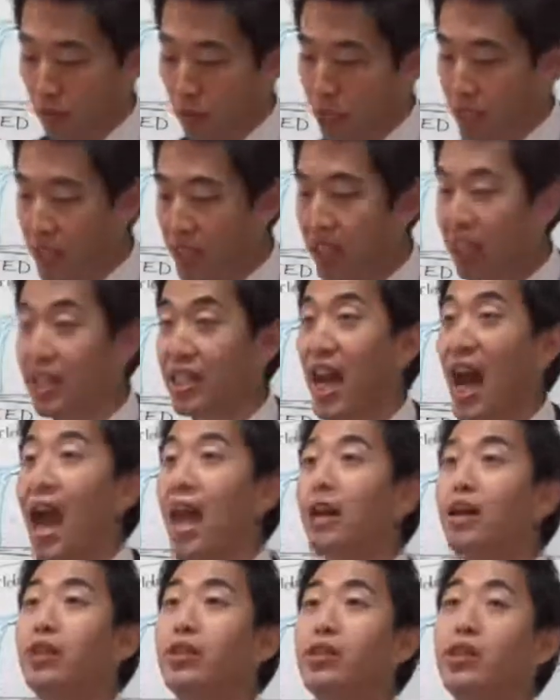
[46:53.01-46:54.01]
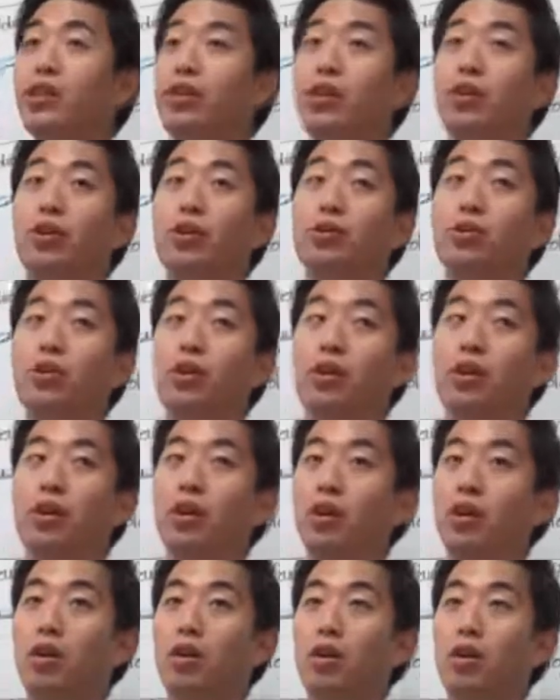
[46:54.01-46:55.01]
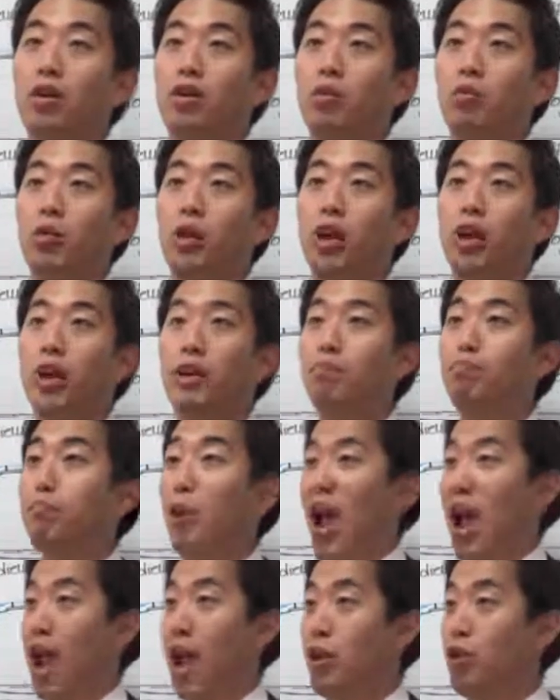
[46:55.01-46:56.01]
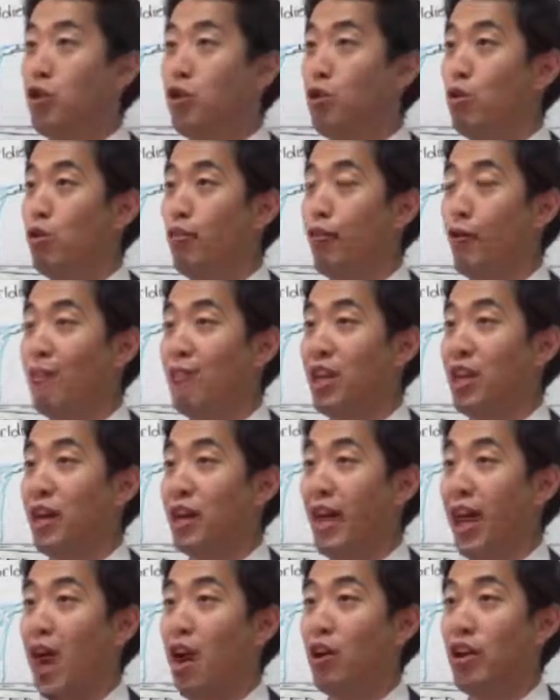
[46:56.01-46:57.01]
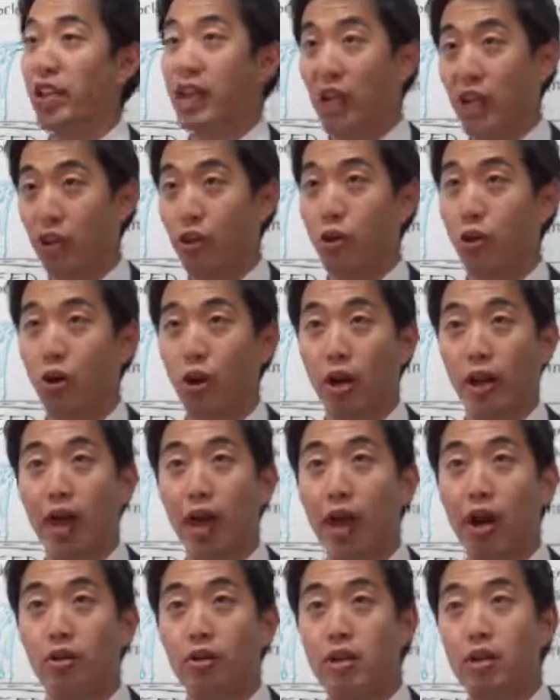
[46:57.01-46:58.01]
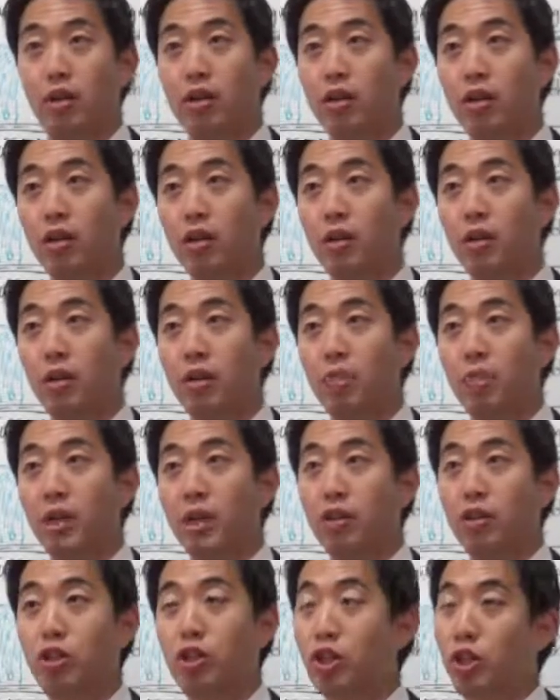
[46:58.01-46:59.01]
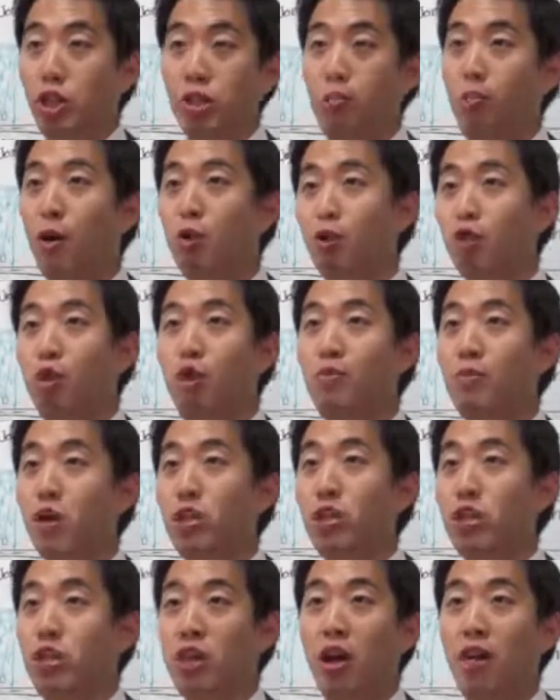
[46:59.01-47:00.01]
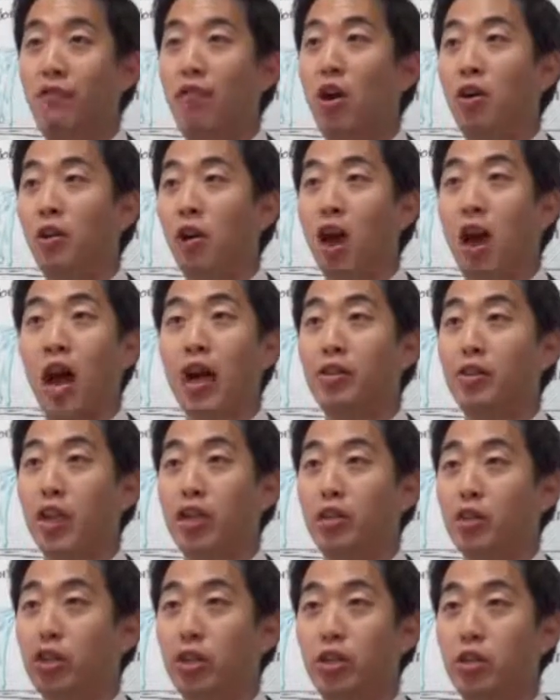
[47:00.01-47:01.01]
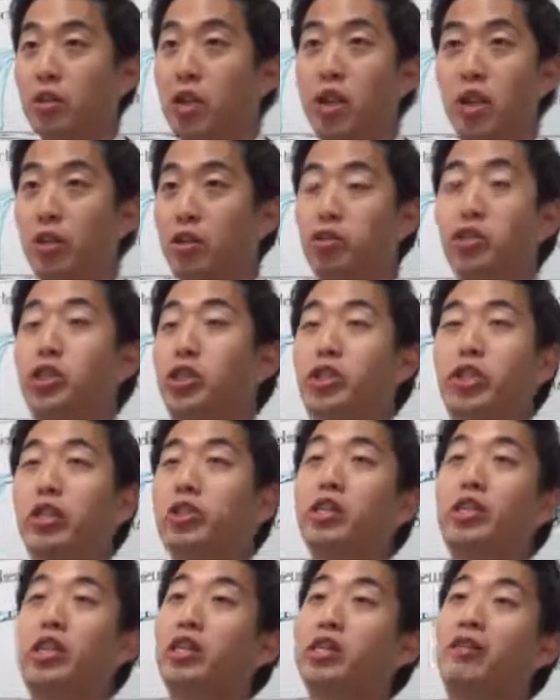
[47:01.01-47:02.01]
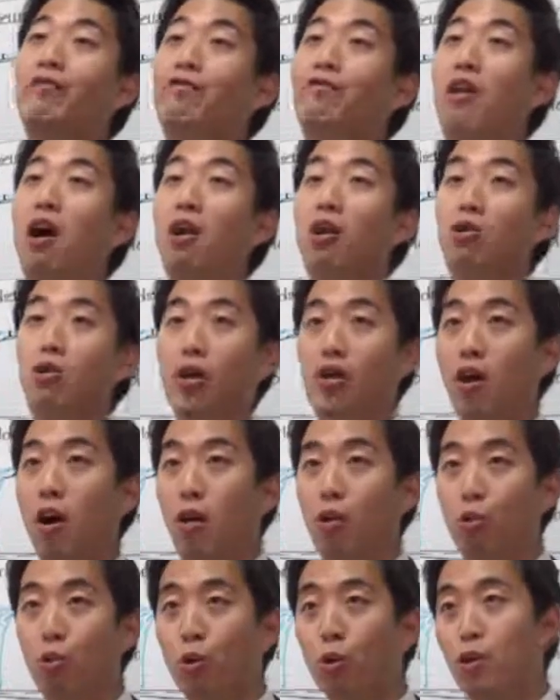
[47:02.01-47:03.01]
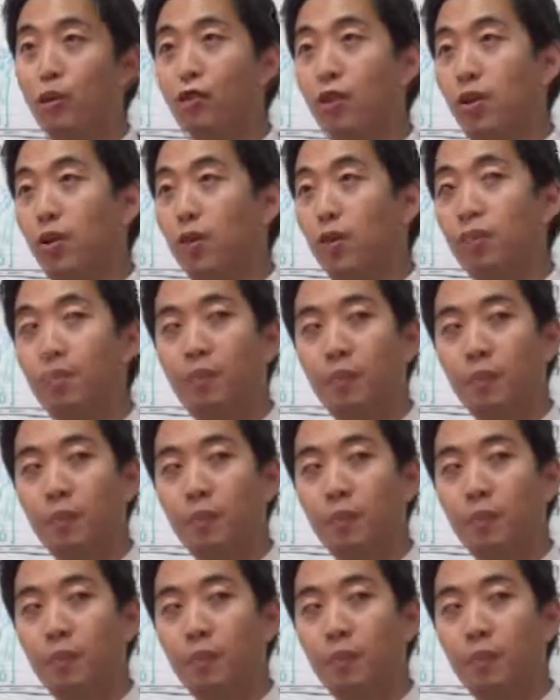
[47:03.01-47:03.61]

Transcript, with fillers: We're going to silence you. We're going to ban you from the account and kill your account because you just post too much stuff online that's just just doesn't follow with our worldview.